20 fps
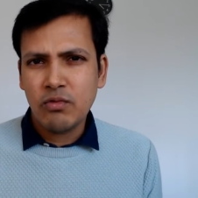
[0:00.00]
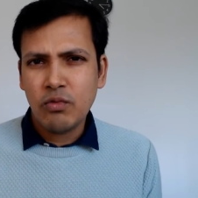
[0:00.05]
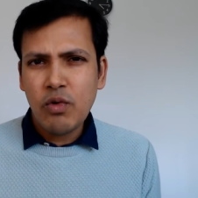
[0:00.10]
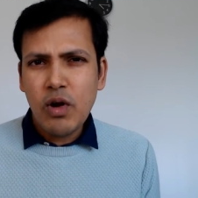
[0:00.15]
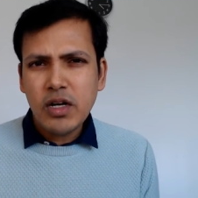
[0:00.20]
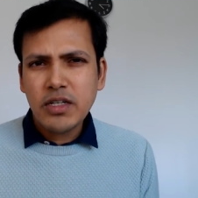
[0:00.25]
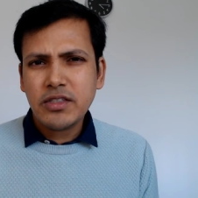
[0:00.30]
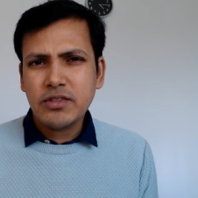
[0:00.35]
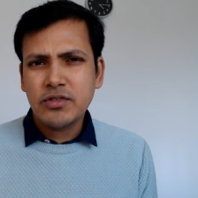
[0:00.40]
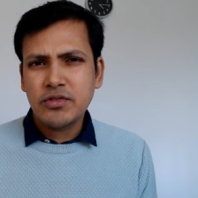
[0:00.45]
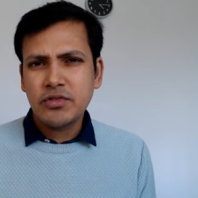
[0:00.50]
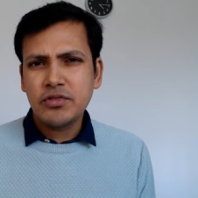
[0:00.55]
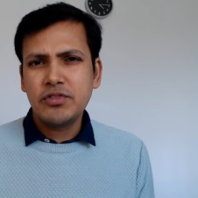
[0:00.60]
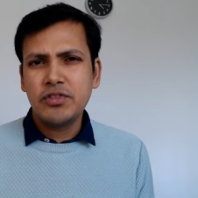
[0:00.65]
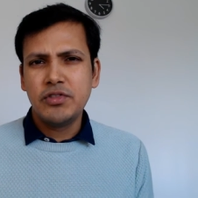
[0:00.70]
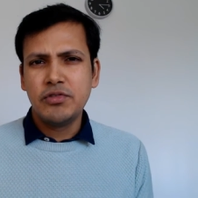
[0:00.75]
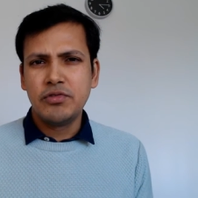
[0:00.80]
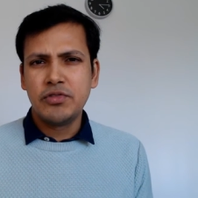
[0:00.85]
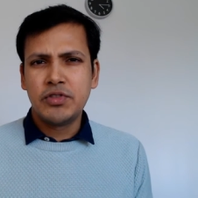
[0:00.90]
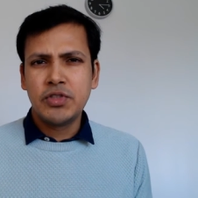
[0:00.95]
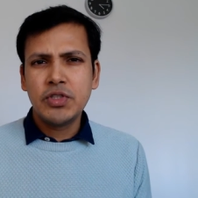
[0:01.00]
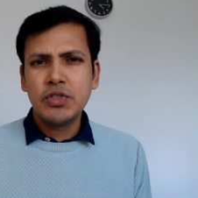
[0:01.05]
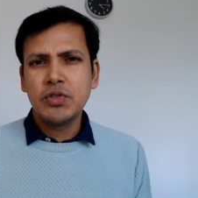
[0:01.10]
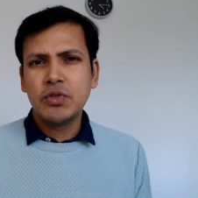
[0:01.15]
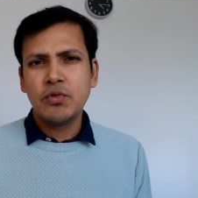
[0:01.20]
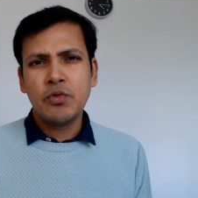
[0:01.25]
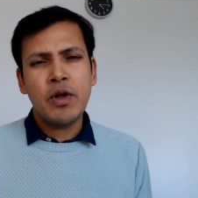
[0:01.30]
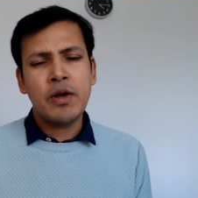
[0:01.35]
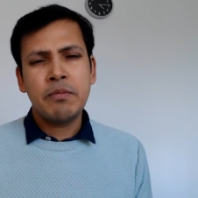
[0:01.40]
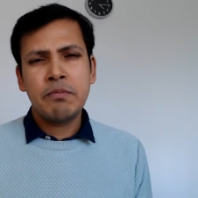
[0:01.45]
What should you do
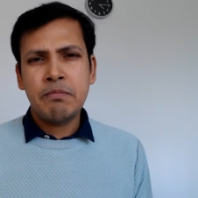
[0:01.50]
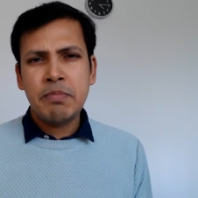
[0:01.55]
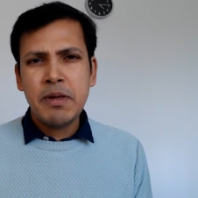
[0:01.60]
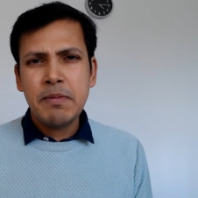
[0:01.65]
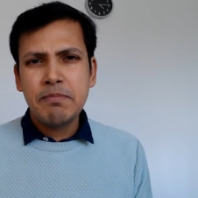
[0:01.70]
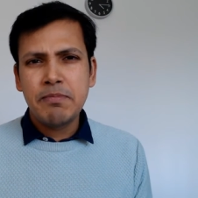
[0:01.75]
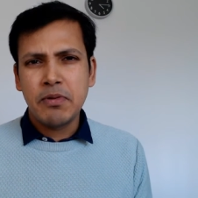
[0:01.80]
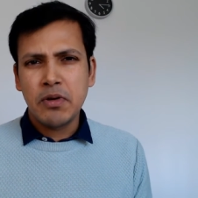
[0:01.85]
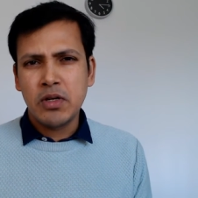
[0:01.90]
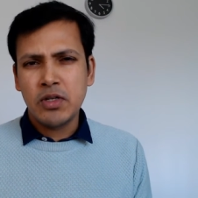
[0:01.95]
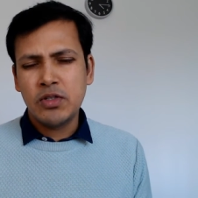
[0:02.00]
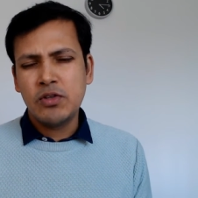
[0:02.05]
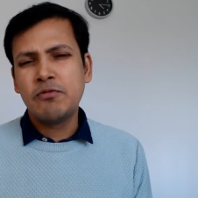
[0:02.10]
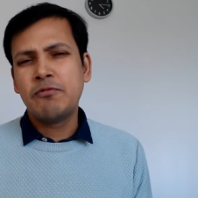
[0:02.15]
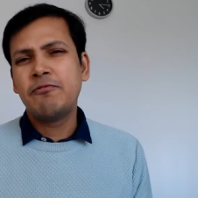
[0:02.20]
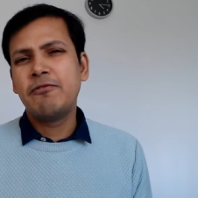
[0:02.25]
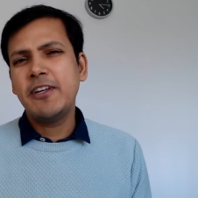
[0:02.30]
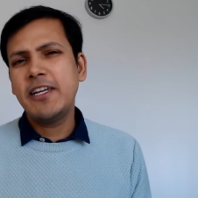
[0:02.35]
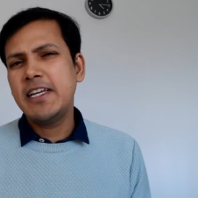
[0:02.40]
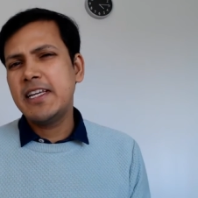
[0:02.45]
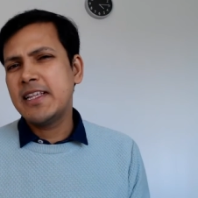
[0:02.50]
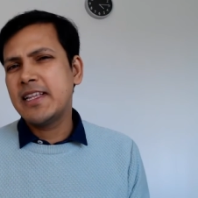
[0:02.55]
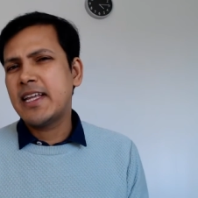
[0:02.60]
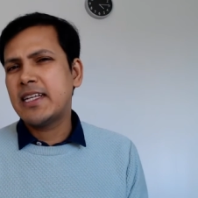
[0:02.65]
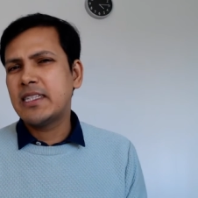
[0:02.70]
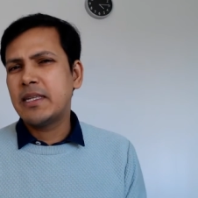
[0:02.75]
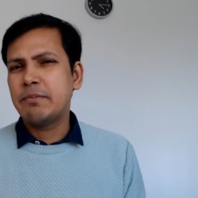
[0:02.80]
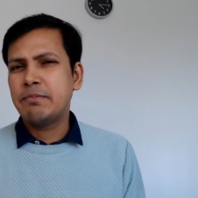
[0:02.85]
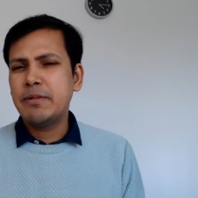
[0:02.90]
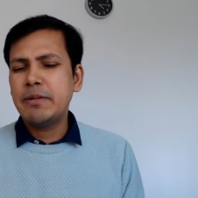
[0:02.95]
when people you feel
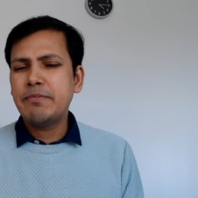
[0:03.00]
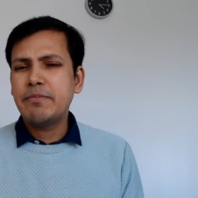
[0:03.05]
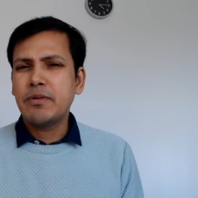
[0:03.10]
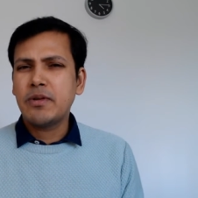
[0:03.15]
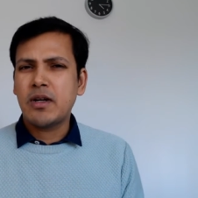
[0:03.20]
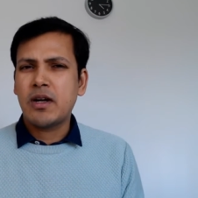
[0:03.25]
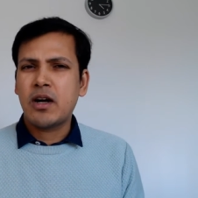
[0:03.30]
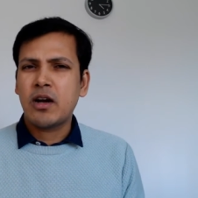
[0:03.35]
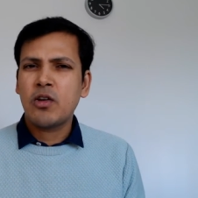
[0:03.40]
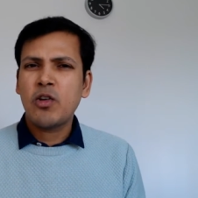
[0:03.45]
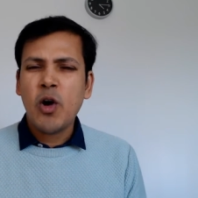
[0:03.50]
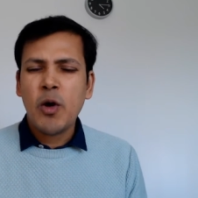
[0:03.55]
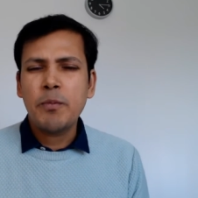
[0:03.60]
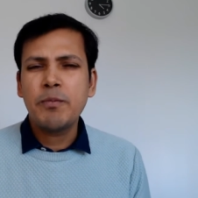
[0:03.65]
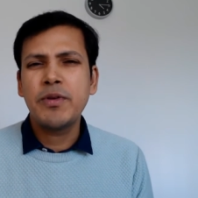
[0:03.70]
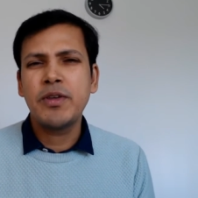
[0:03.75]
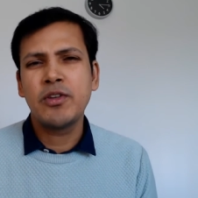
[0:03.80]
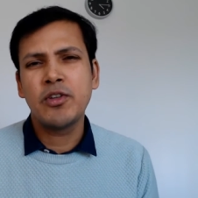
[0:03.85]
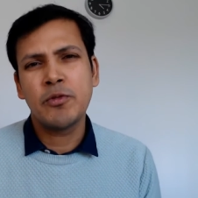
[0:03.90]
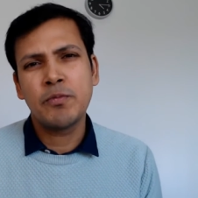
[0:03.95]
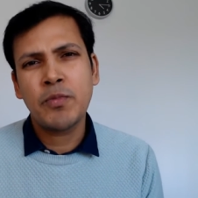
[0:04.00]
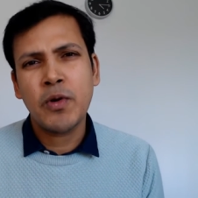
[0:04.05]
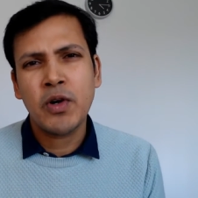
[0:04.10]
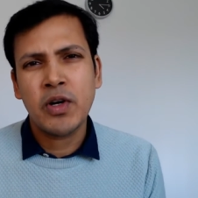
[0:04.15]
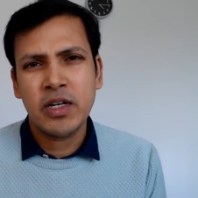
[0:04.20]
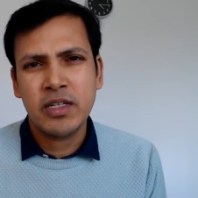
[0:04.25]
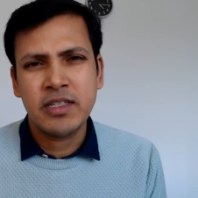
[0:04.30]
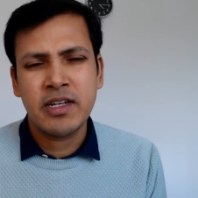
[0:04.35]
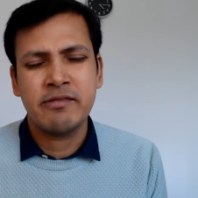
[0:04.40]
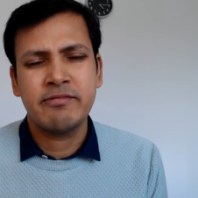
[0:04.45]
that the people are copying your
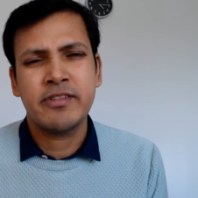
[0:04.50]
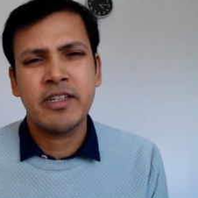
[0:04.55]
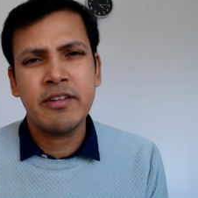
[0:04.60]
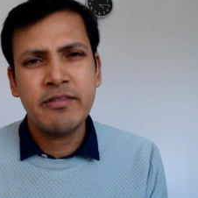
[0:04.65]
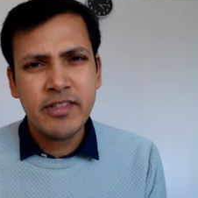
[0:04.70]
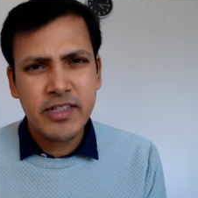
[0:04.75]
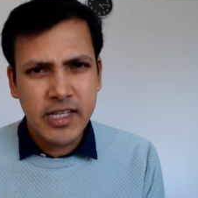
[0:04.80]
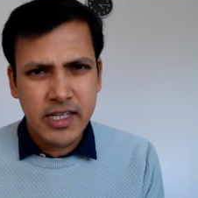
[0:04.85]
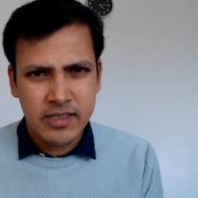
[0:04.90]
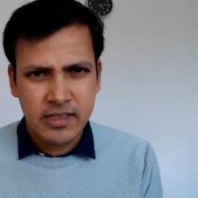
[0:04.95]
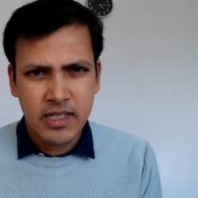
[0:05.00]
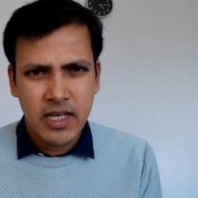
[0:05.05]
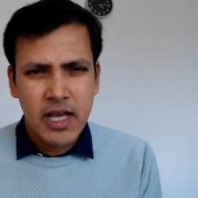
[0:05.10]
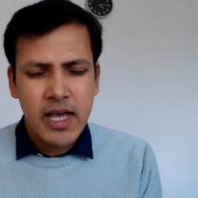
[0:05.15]
product and services?